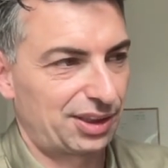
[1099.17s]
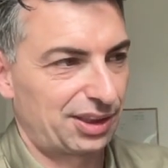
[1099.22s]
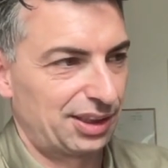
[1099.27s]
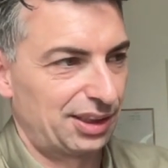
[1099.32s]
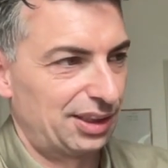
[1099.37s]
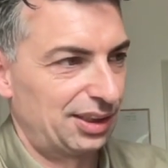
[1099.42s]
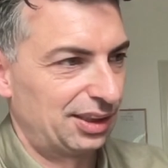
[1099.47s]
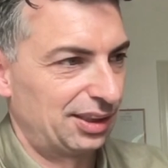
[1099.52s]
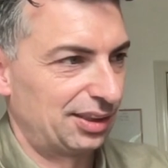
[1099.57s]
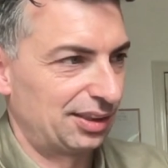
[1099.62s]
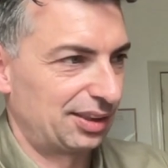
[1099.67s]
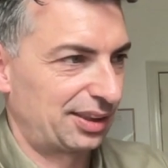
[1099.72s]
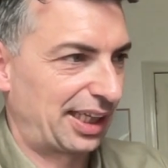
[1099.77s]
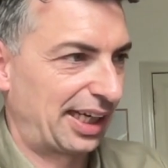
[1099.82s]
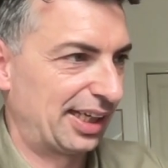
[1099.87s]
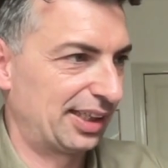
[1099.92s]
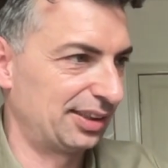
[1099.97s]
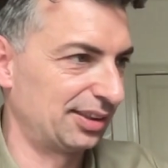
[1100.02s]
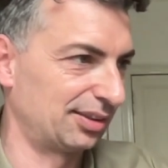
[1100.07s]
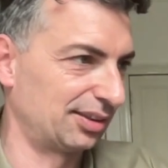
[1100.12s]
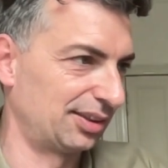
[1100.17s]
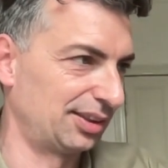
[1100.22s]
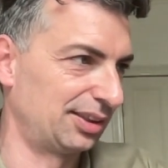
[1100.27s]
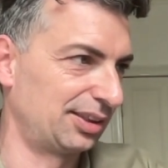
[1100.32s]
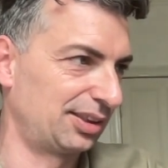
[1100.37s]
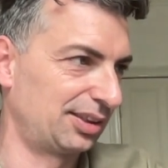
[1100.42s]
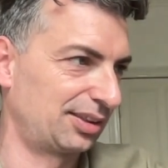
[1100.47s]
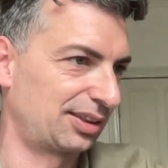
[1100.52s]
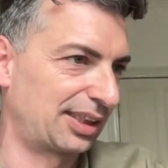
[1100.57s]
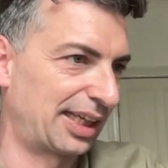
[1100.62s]
He can't, he
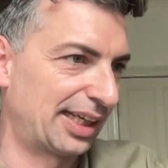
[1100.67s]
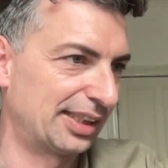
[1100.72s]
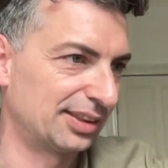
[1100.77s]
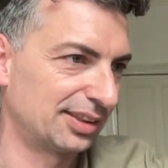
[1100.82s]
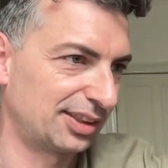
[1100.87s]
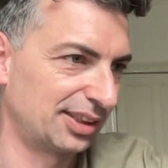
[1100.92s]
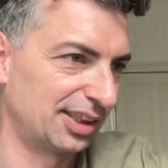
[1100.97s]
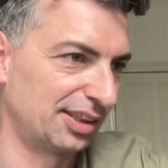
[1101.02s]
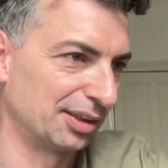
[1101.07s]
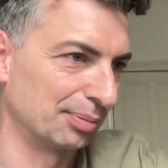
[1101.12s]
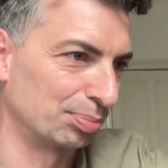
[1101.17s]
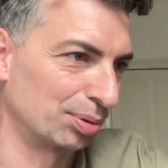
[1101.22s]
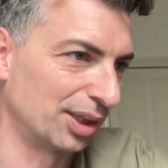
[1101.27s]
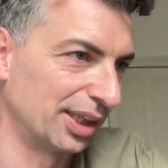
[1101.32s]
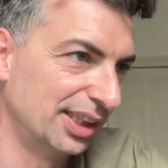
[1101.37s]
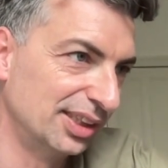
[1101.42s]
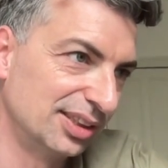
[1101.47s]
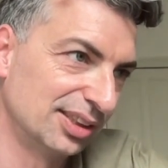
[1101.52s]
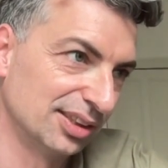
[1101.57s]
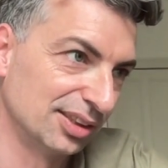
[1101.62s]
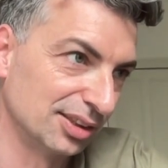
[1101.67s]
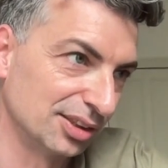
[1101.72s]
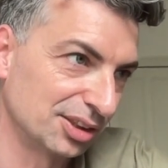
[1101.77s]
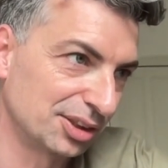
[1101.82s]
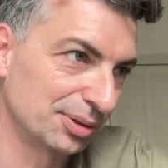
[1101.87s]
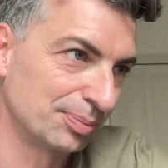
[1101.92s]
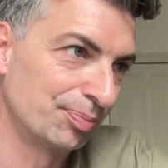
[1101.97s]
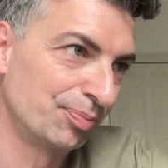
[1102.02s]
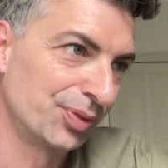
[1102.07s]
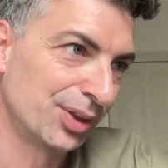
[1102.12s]
can't sing the
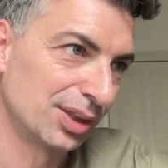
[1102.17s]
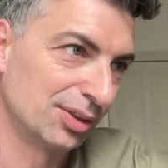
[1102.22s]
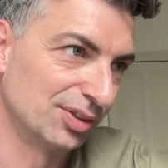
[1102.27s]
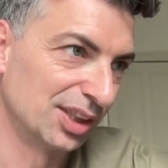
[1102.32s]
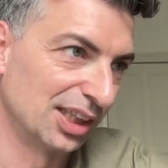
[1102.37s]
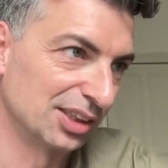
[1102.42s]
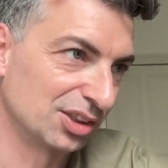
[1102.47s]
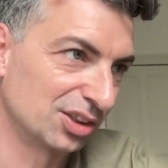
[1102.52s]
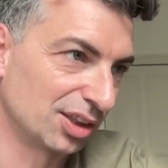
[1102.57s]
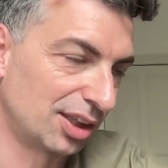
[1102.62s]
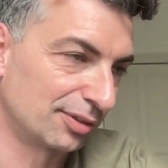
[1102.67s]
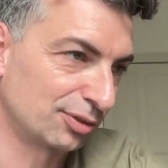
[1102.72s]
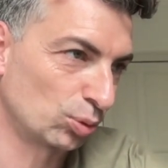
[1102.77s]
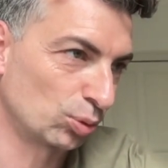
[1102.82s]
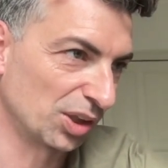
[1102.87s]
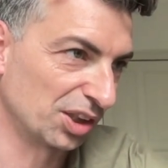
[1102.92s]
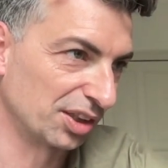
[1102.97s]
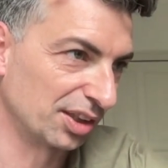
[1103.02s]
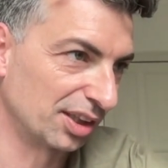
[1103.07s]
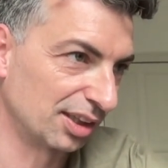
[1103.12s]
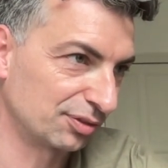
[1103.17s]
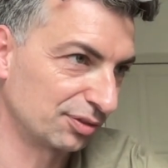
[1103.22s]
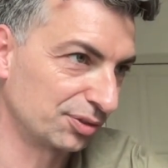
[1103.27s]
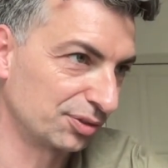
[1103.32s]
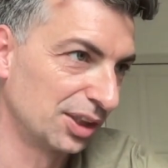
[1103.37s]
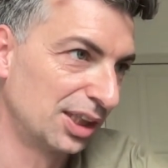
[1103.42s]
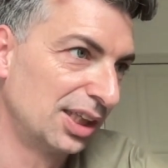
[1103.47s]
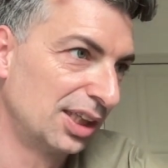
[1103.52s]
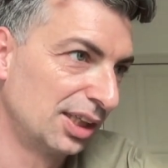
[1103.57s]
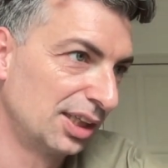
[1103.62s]
praises of that software enough
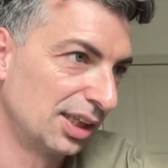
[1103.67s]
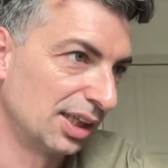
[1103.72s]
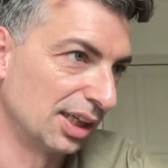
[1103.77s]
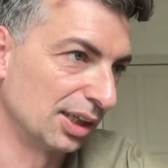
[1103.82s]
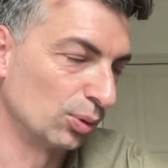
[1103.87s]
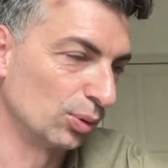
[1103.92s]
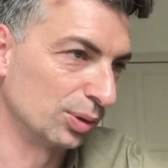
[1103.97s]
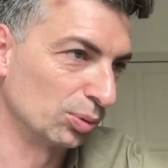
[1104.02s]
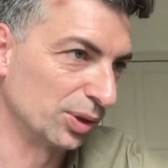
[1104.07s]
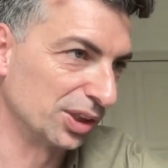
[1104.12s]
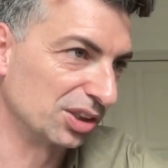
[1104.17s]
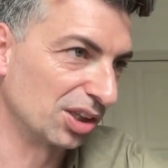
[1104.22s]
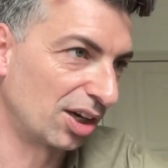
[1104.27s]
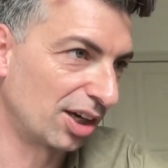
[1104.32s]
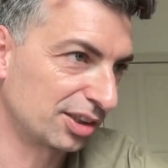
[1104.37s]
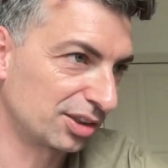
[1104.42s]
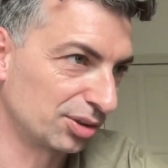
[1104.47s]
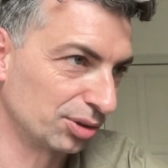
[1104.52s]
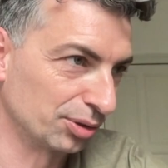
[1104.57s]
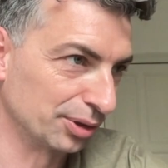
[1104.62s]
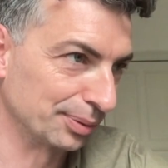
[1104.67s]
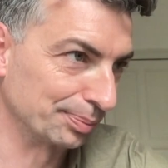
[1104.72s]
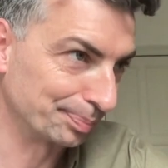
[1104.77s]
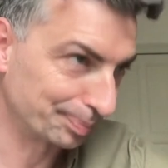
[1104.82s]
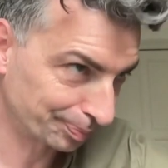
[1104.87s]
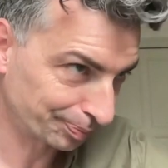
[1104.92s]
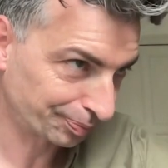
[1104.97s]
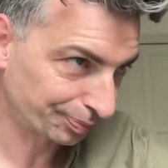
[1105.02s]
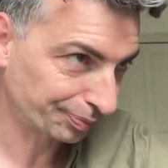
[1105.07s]
uh, when we talk to him